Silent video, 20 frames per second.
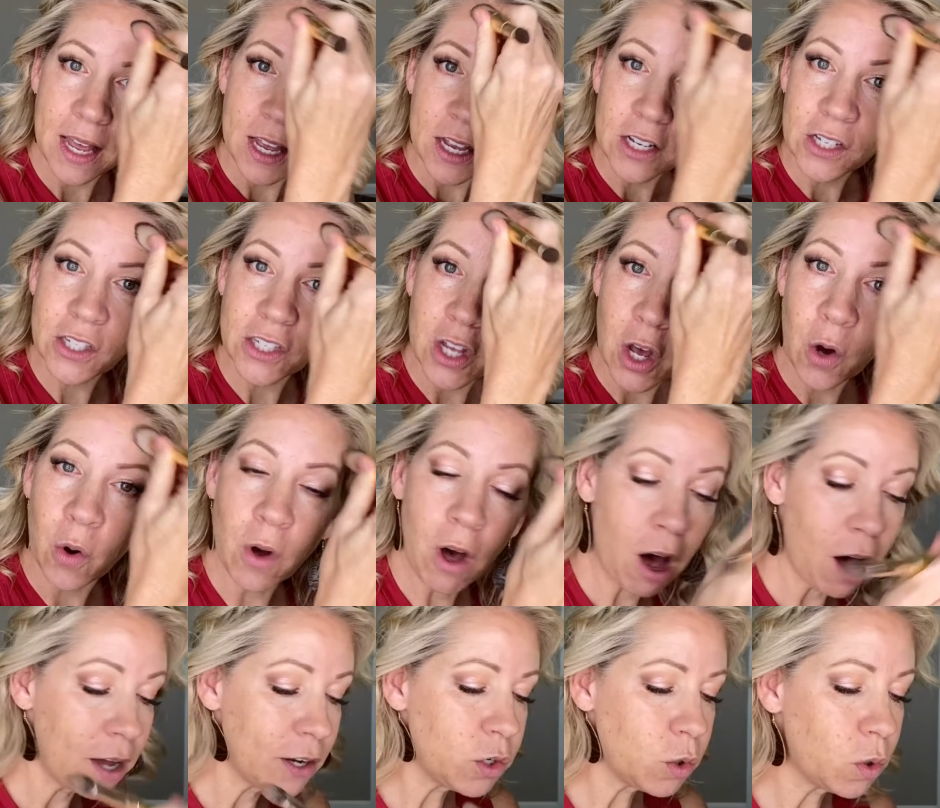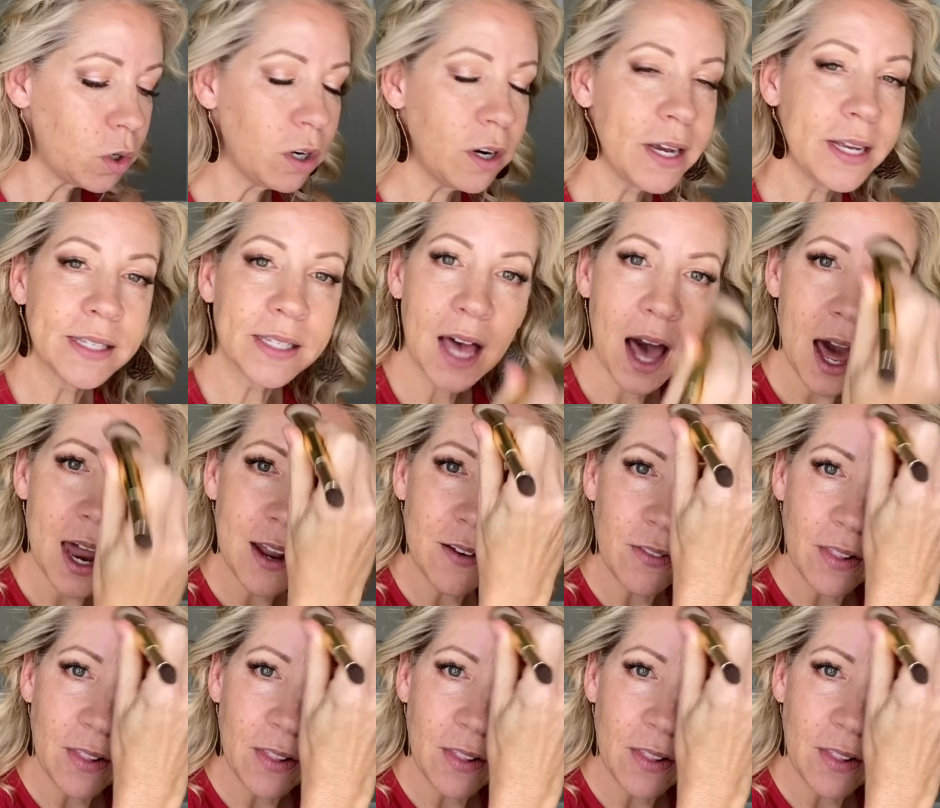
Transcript: So contour is kind of